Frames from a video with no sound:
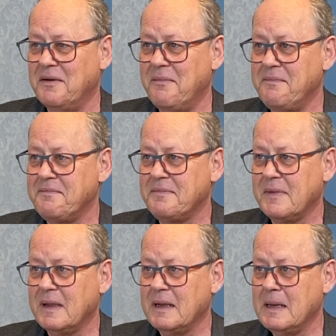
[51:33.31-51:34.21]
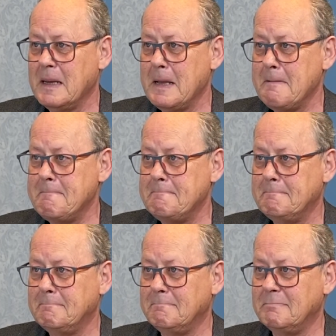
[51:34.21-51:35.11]
You said you get up and you go for a
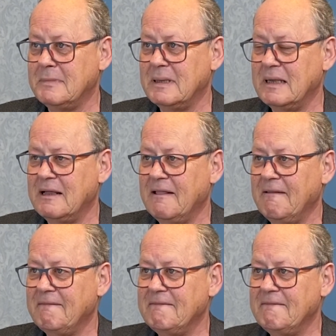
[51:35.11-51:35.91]
walk by yourself.